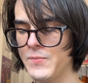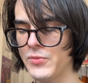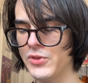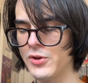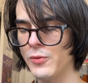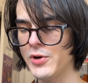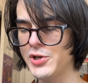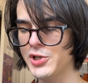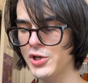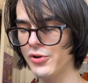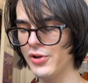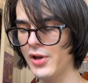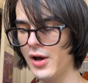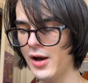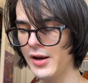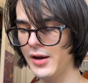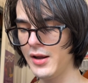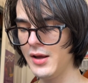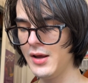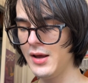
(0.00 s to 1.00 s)
We shall
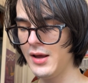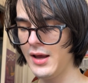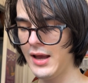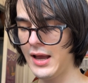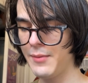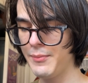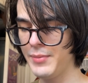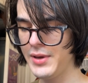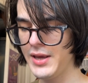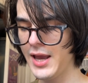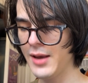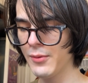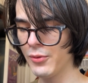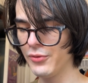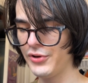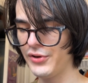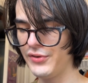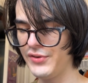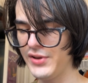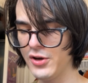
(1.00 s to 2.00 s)
not be able
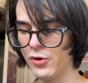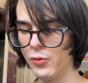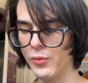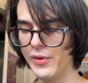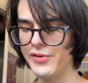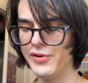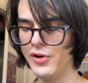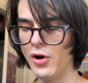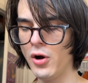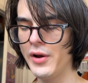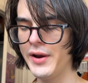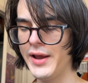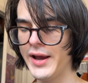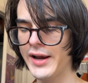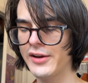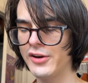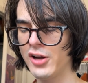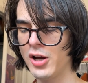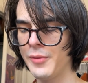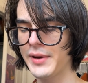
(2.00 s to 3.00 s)
to deal with
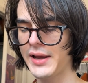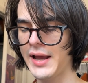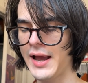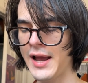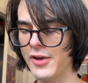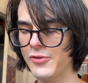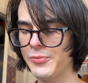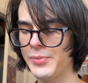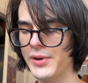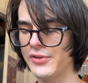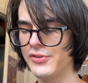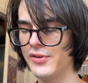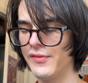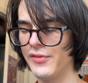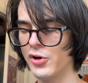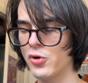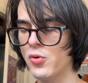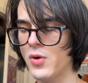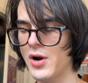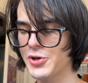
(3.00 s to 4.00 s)
non-economic aspects of the
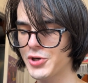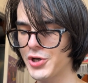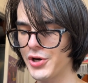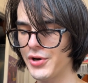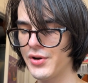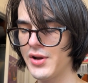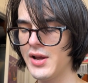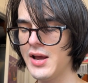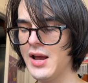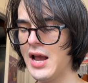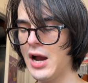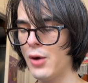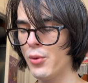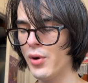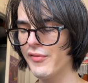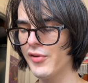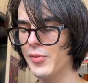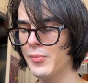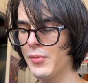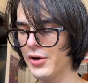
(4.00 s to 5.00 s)
question,
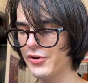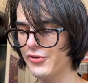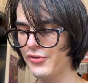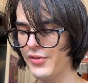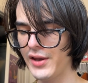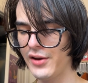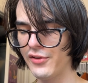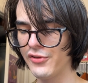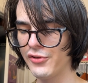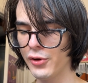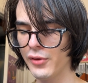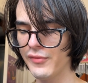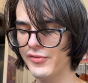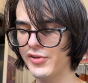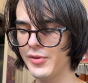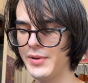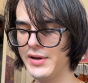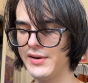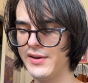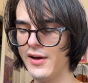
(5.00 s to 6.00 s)
however much they deserve to
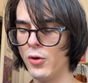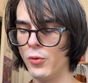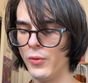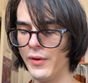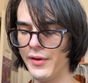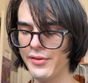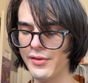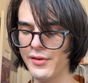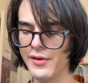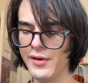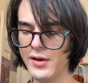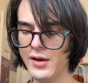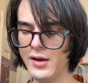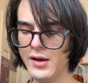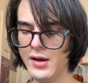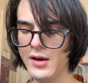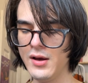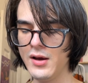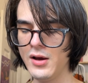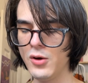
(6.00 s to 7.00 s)
be dealt with.
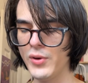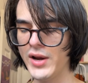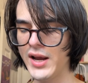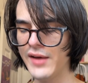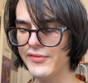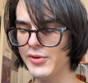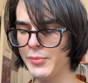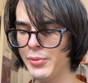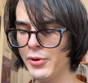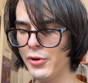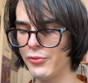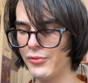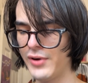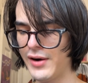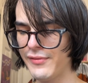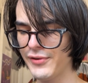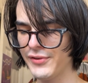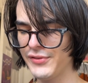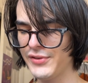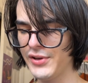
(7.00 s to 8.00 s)
We have to put
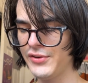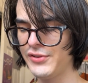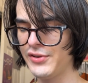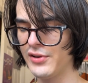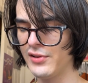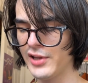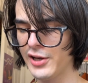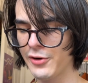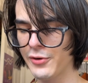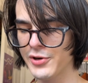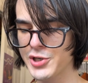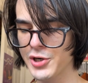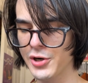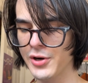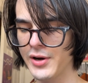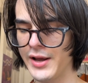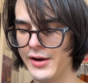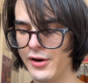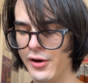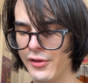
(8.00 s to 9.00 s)
references to literature
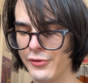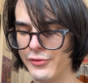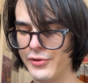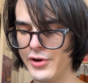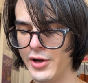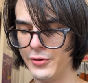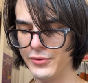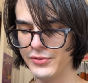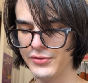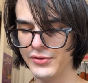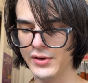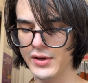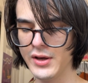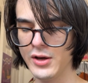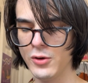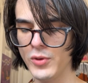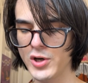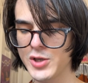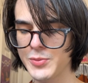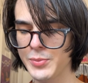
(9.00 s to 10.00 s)
and other notes,
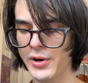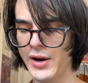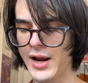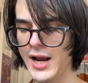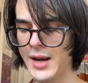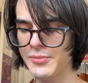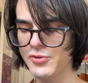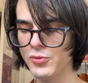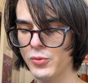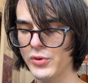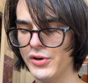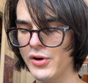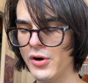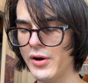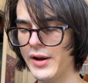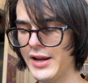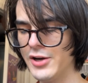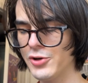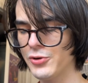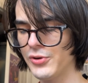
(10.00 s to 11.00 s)
which perhaps would
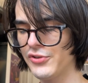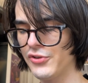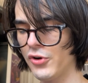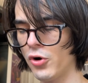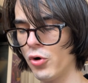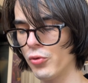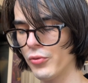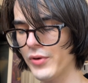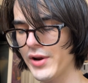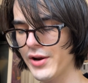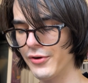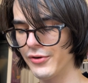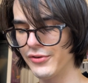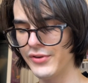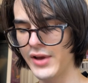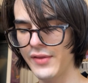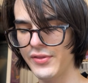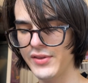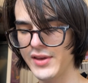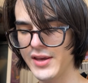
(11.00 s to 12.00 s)
not interest all readers
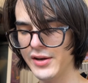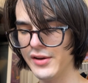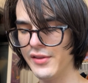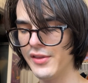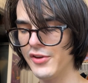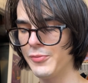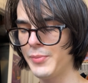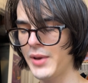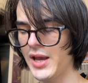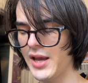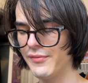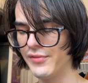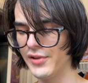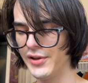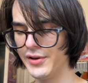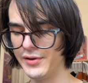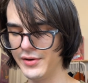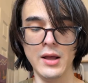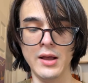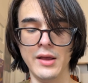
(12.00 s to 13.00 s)
at the end of this pamphlet.
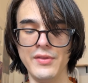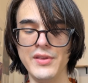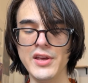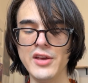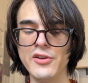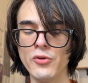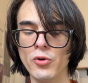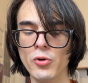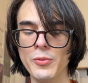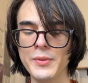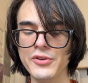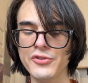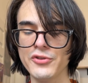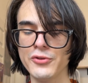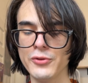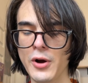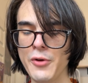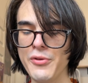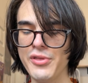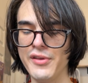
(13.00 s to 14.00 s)
The enormous
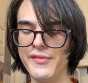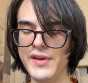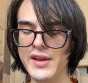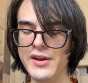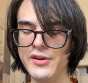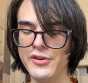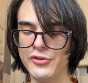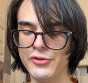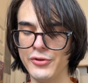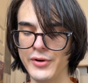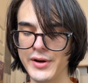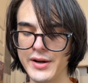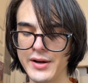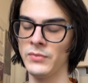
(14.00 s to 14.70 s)
growth of industry.